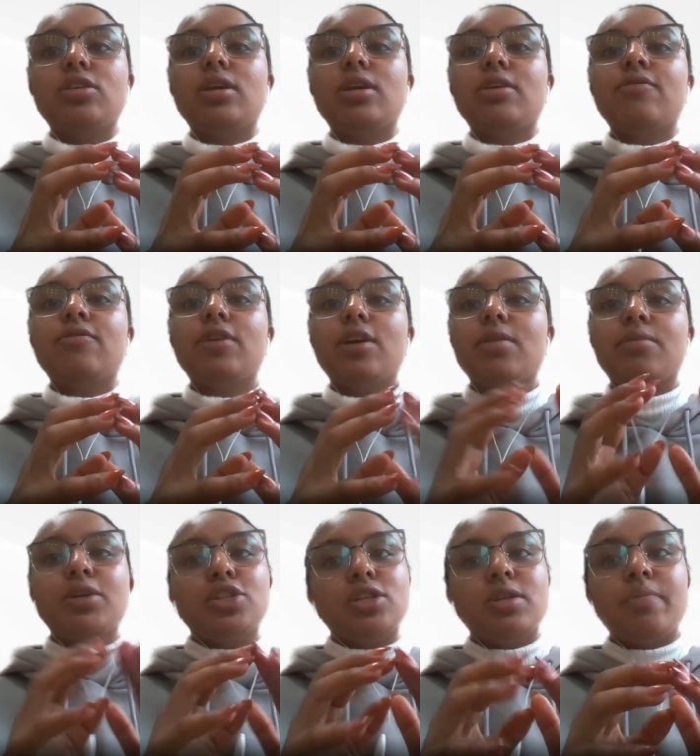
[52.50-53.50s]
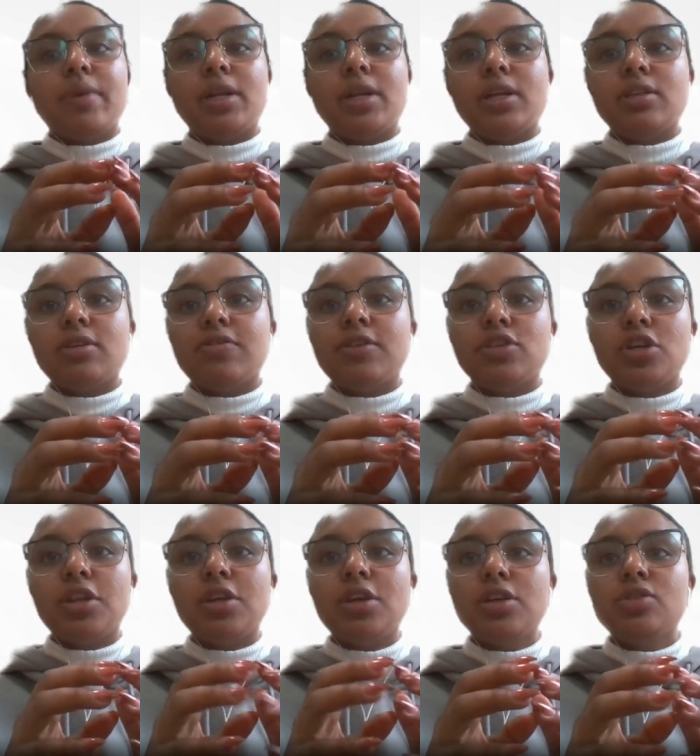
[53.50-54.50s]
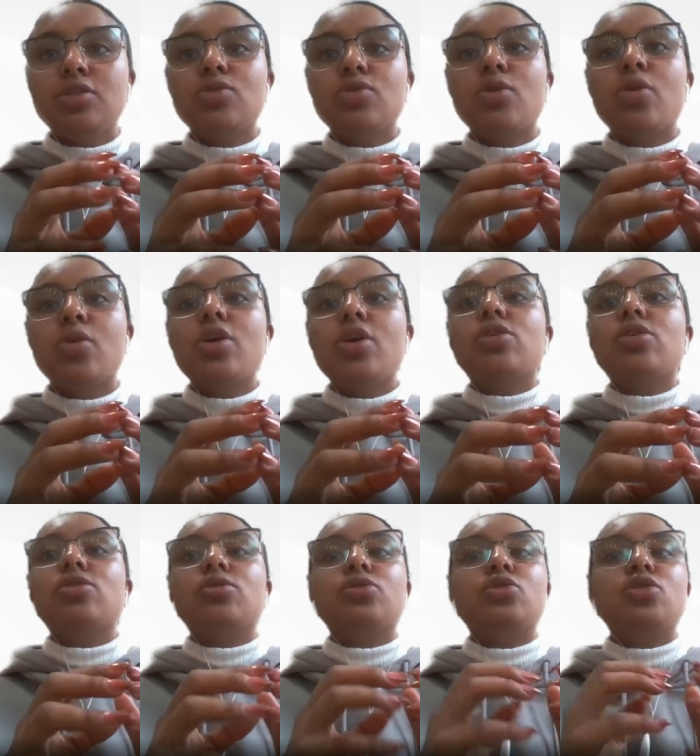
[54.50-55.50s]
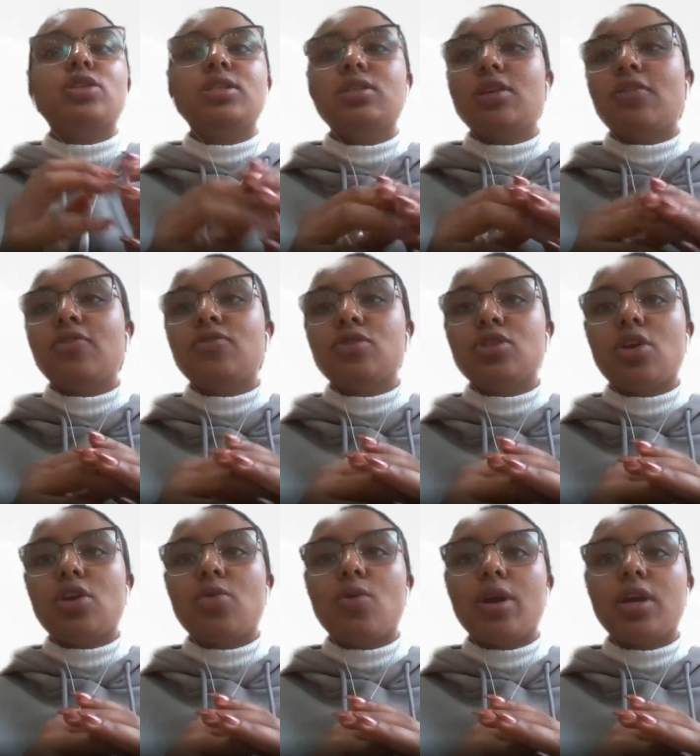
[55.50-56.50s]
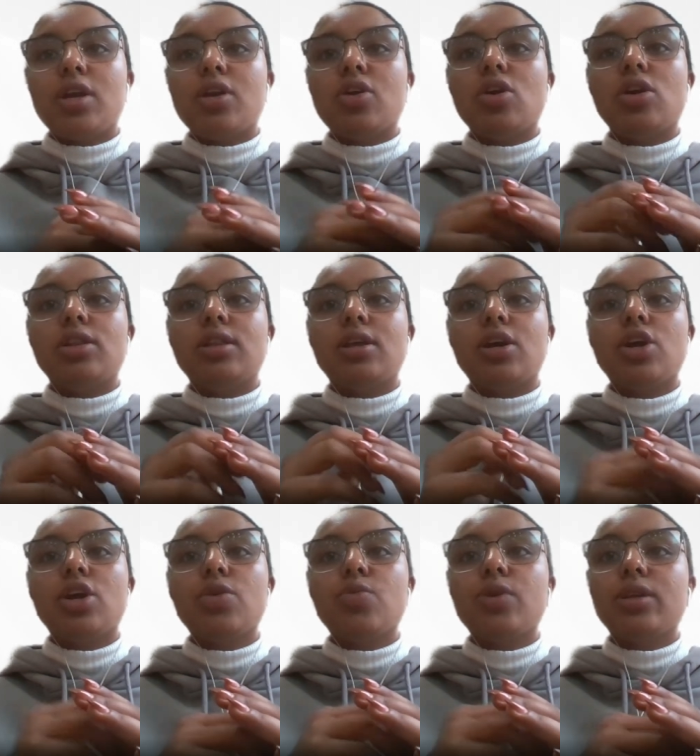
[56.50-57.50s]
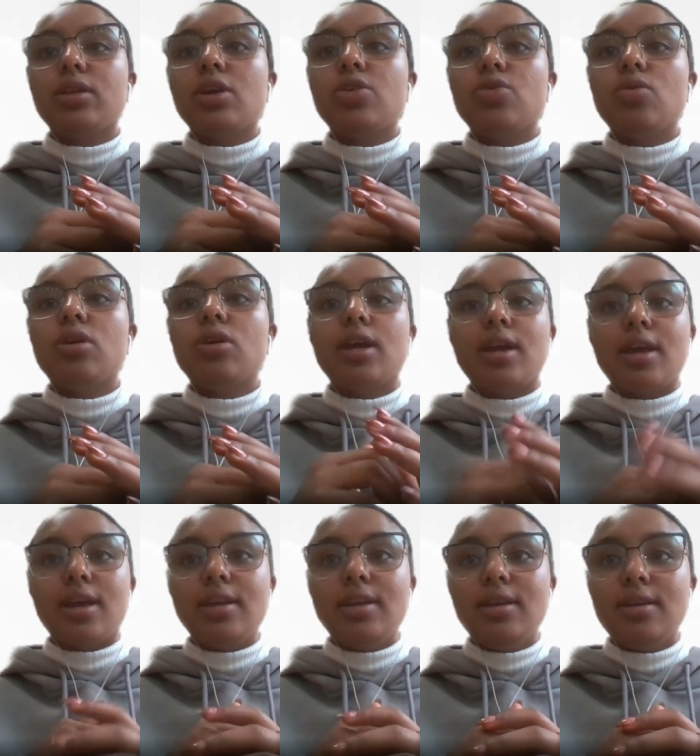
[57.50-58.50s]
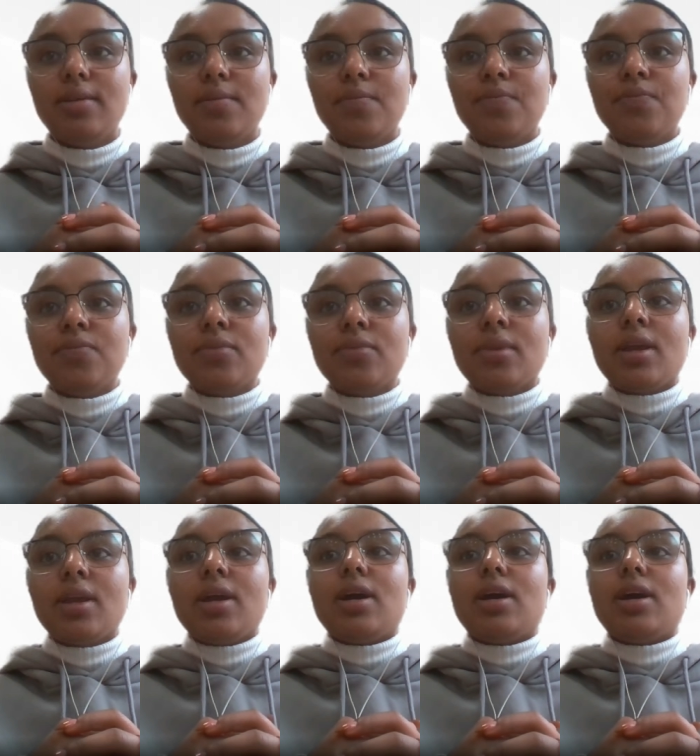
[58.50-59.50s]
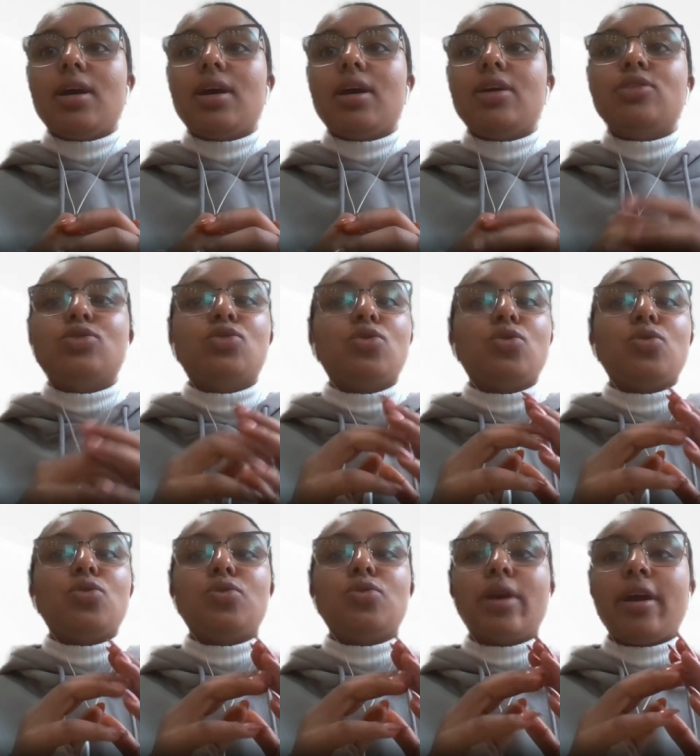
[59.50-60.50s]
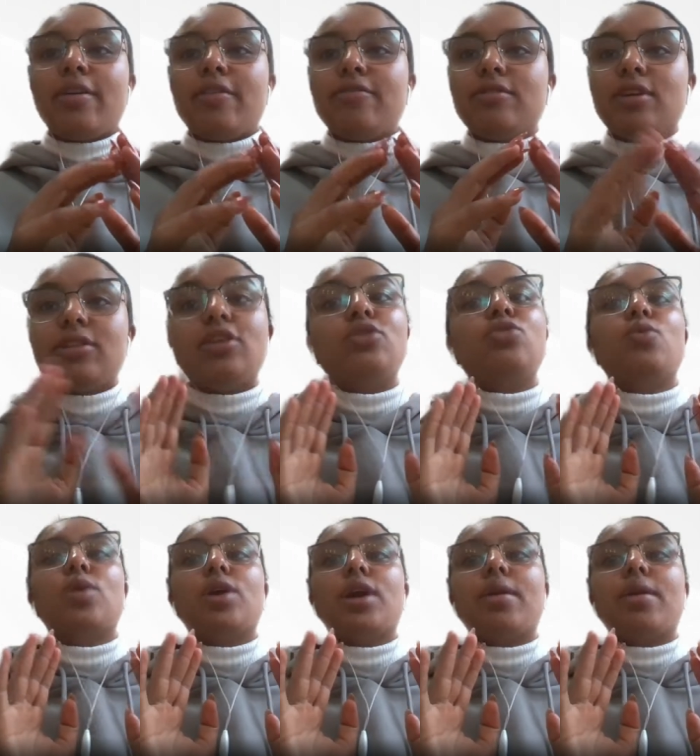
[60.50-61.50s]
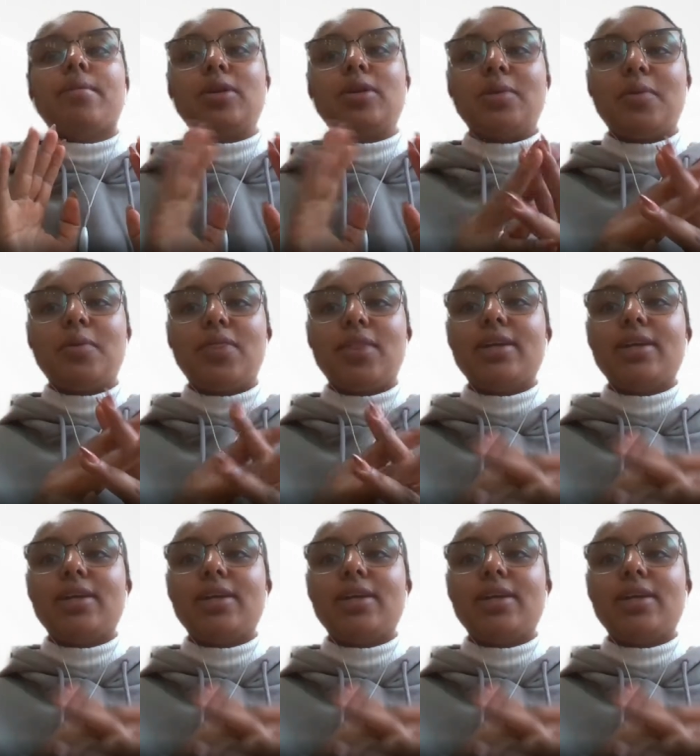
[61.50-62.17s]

very much independent of each other so you'll just have to start working on the current week that you are in uh, and so you have nothing to worry about about that